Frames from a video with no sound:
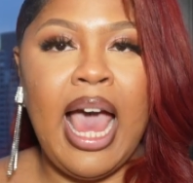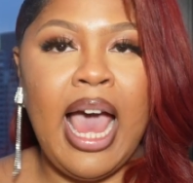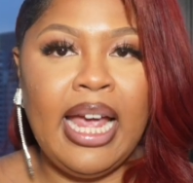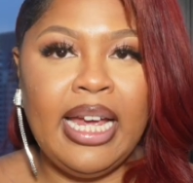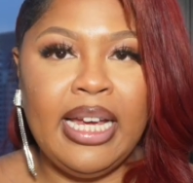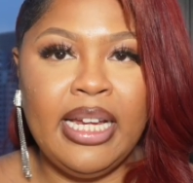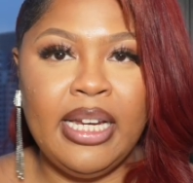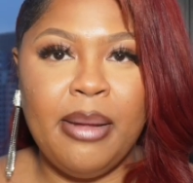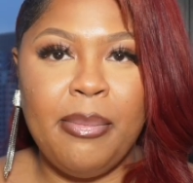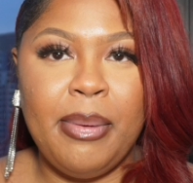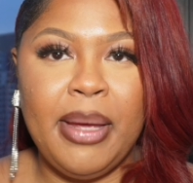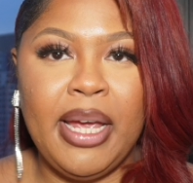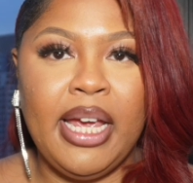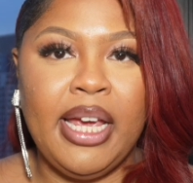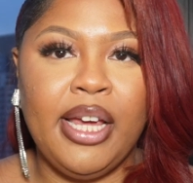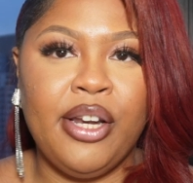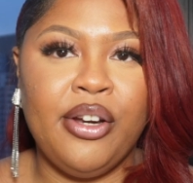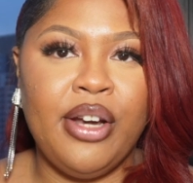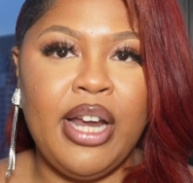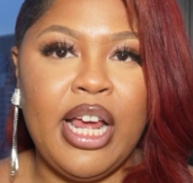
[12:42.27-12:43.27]
I end up
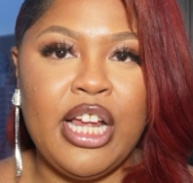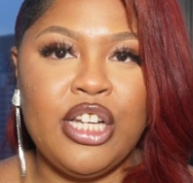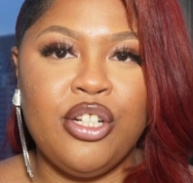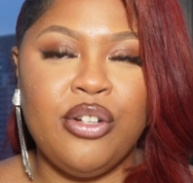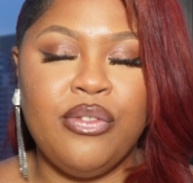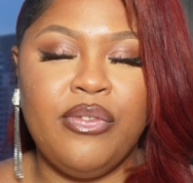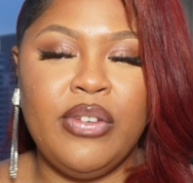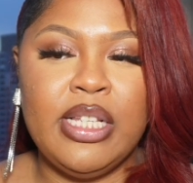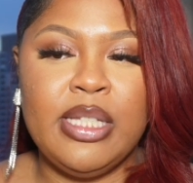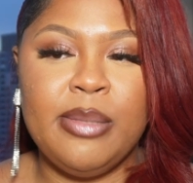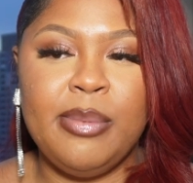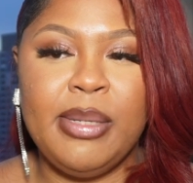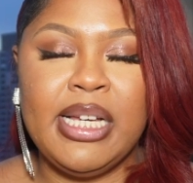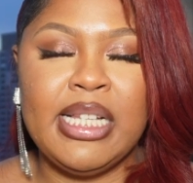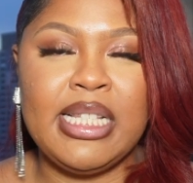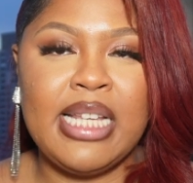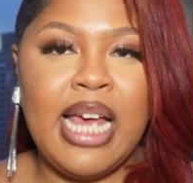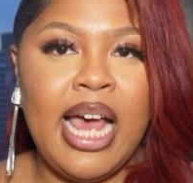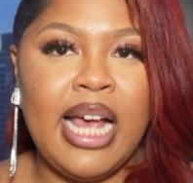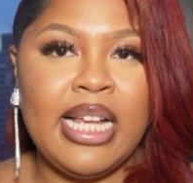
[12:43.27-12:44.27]
paying international fees
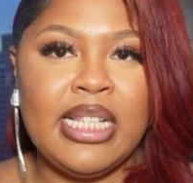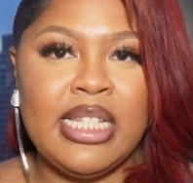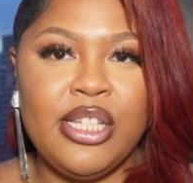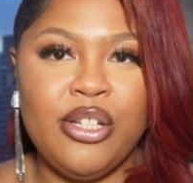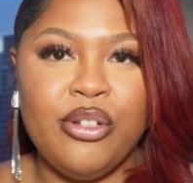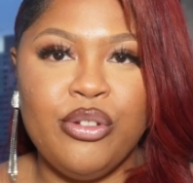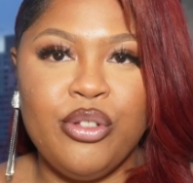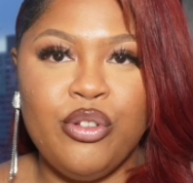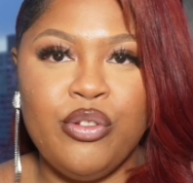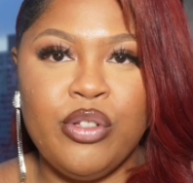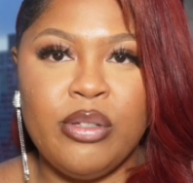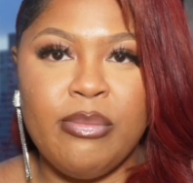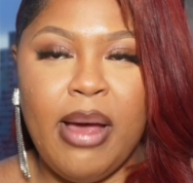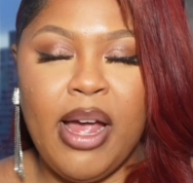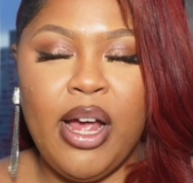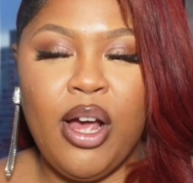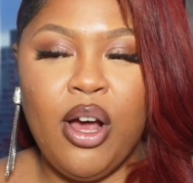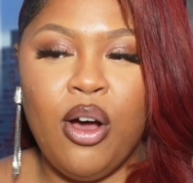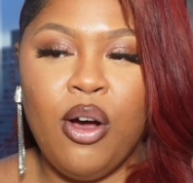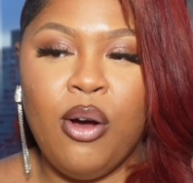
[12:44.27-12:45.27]
because I still use
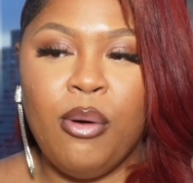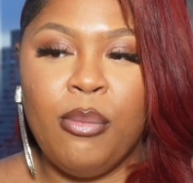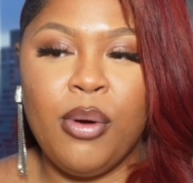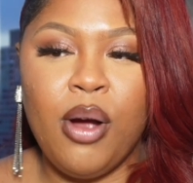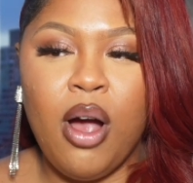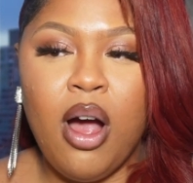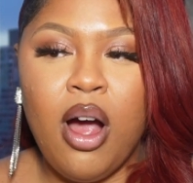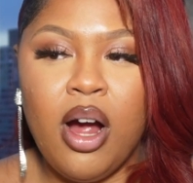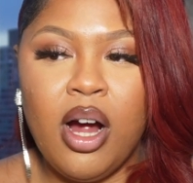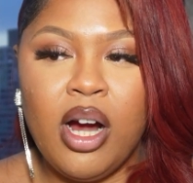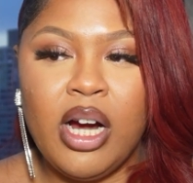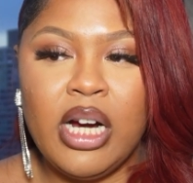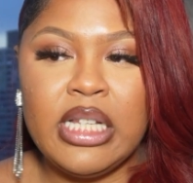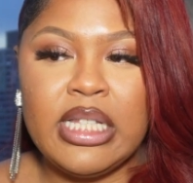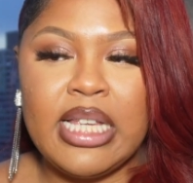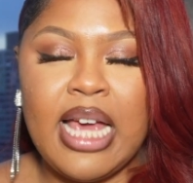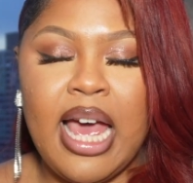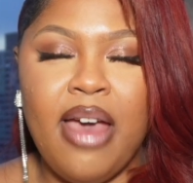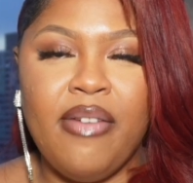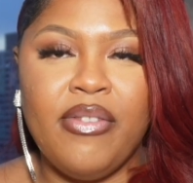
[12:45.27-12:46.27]
my home
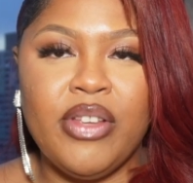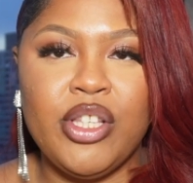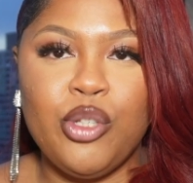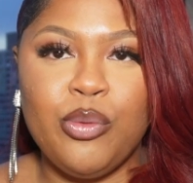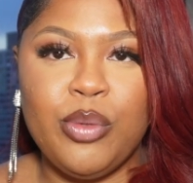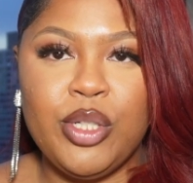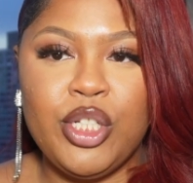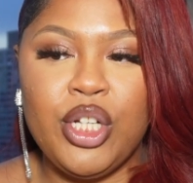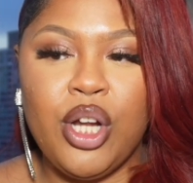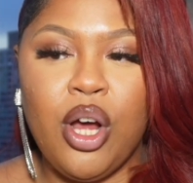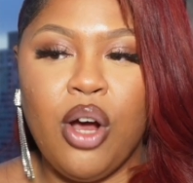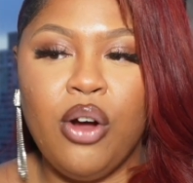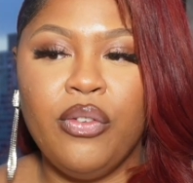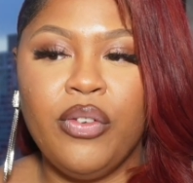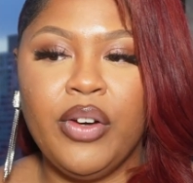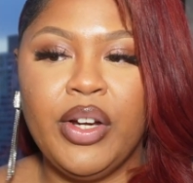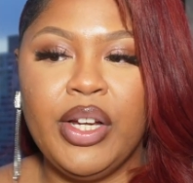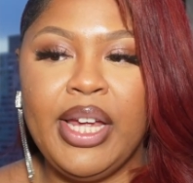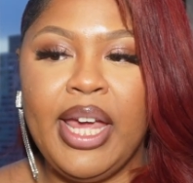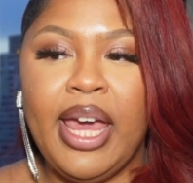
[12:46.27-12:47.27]
cards. I haven't switched
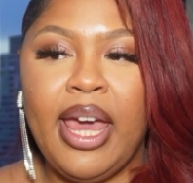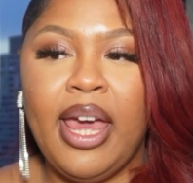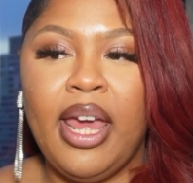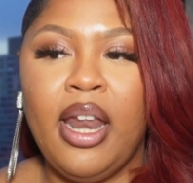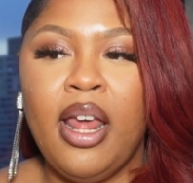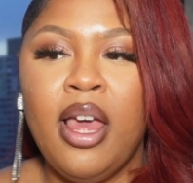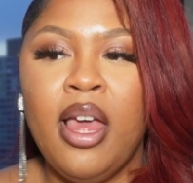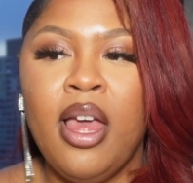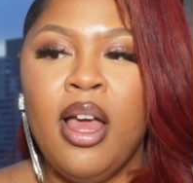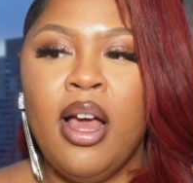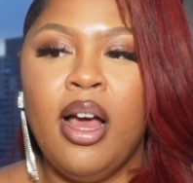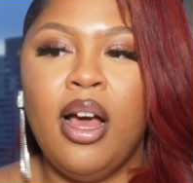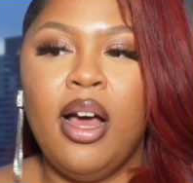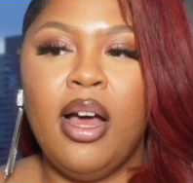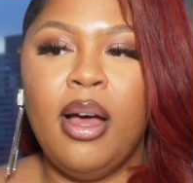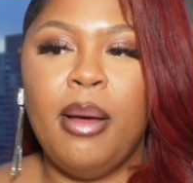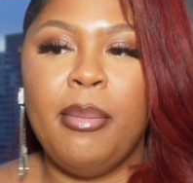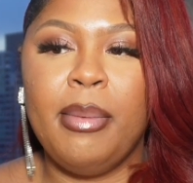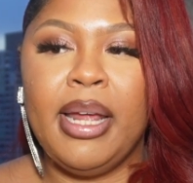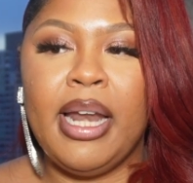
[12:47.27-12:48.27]
over yet,
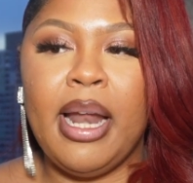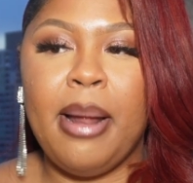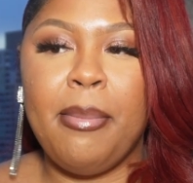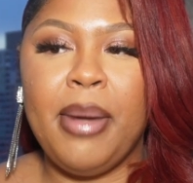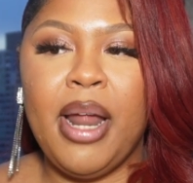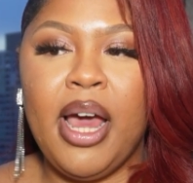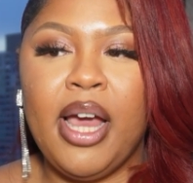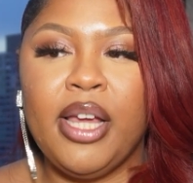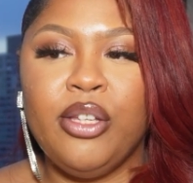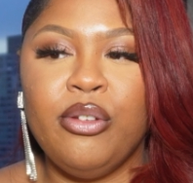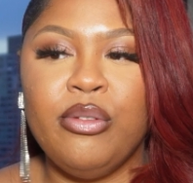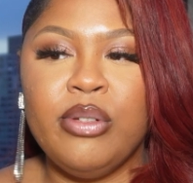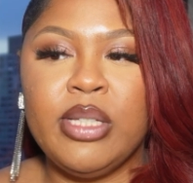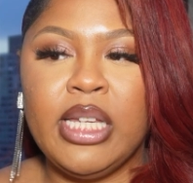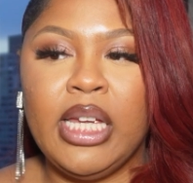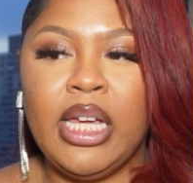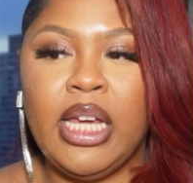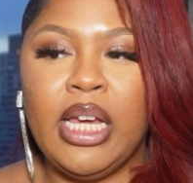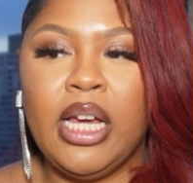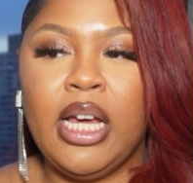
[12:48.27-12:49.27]
and I'm not
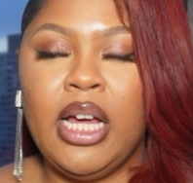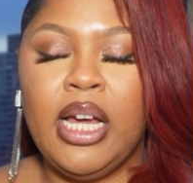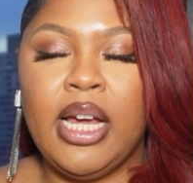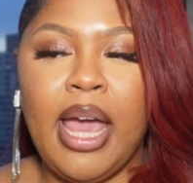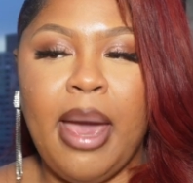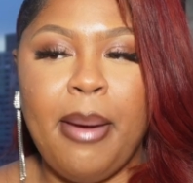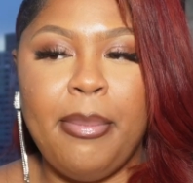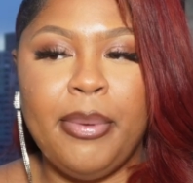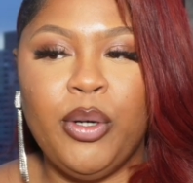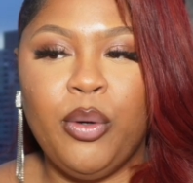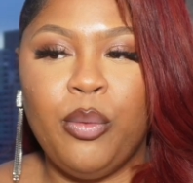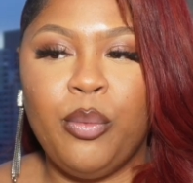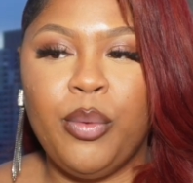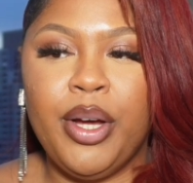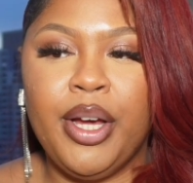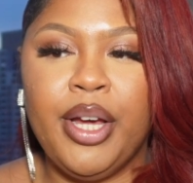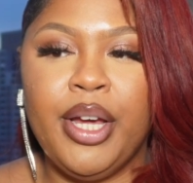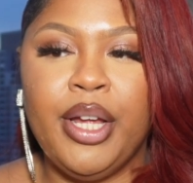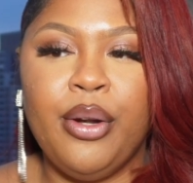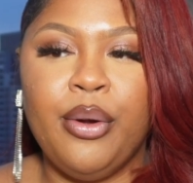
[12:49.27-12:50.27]
using a Capital
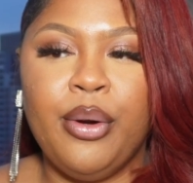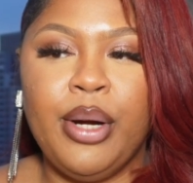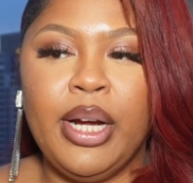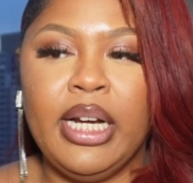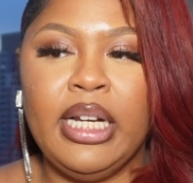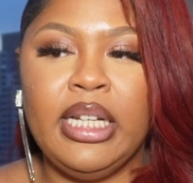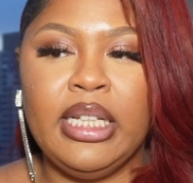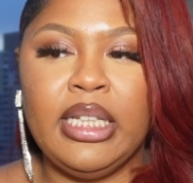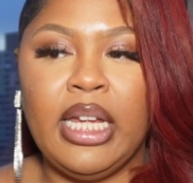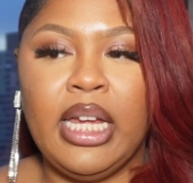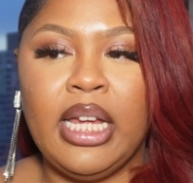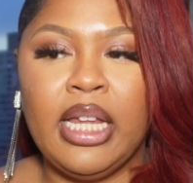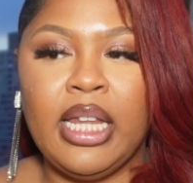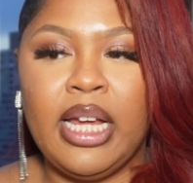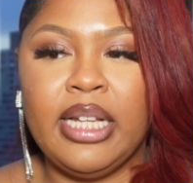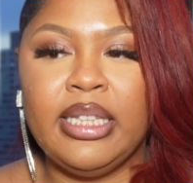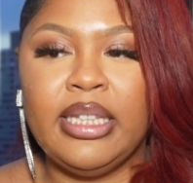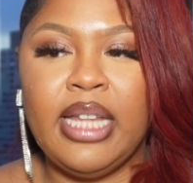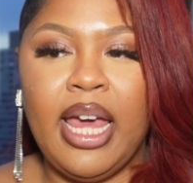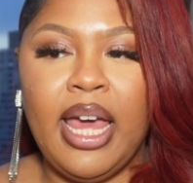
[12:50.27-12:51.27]
One or anything
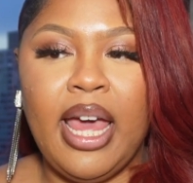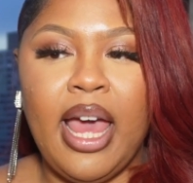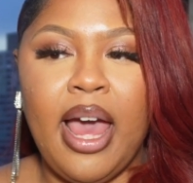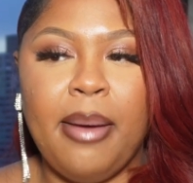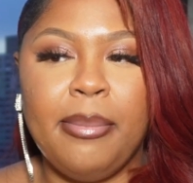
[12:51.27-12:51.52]
like that.